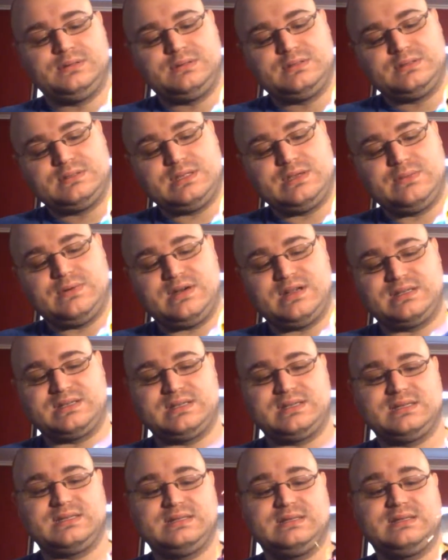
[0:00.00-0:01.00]
See, watch. This
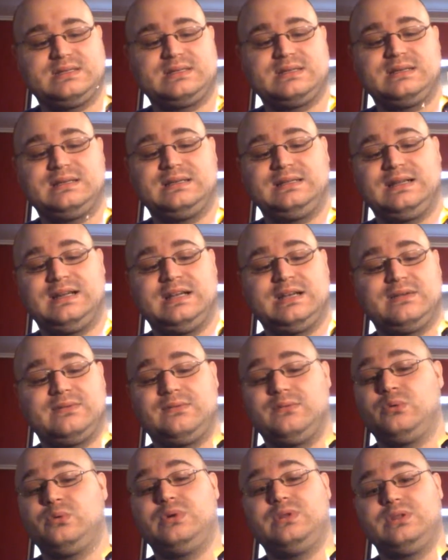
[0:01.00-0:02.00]
is going to light up
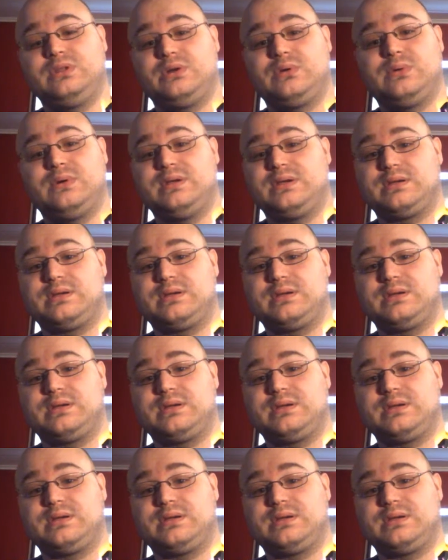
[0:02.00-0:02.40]
really quick.